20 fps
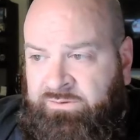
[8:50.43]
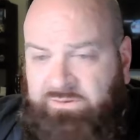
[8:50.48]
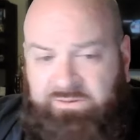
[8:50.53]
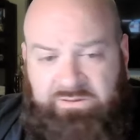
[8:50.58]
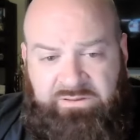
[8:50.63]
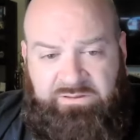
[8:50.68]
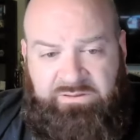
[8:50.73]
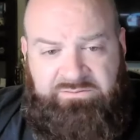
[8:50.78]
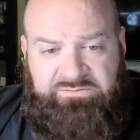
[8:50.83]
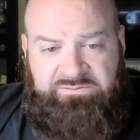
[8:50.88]
They
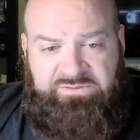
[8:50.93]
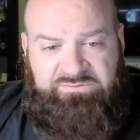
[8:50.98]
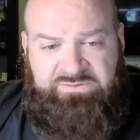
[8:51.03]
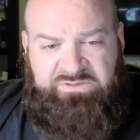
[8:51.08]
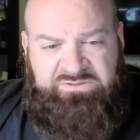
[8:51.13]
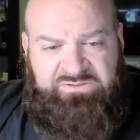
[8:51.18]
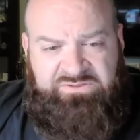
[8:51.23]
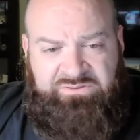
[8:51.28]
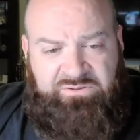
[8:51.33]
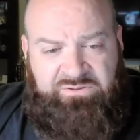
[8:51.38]

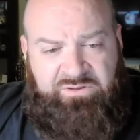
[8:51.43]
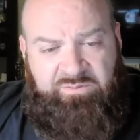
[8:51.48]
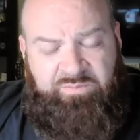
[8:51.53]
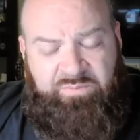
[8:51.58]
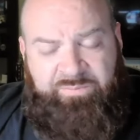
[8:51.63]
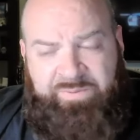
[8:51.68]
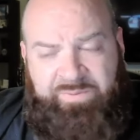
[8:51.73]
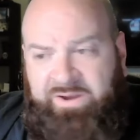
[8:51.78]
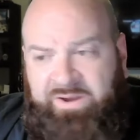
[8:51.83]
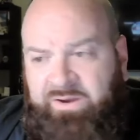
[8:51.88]
just look
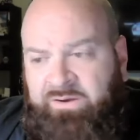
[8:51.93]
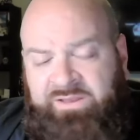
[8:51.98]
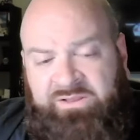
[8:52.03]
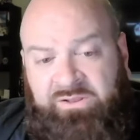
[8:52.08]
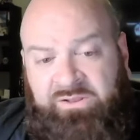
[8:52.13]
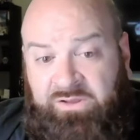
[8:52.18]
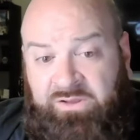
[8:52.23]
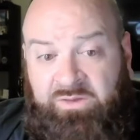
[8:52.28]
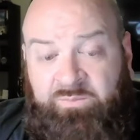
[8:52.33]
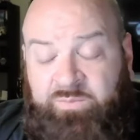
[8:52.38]
unprepared.
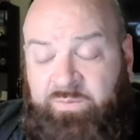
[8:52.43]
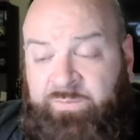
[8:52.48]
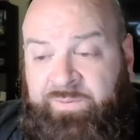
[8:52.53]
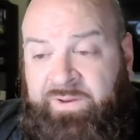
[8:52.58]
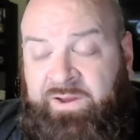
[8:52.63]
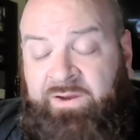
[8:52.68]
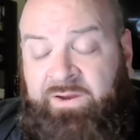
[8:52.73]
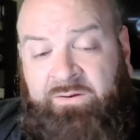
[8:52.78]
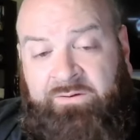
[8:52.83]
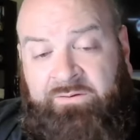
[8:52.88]
They look
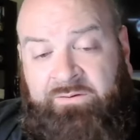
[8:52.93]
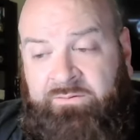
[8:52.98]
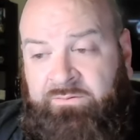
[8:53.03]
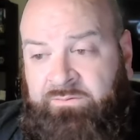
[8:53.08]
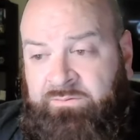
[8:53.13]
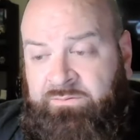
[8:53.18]
unprepared.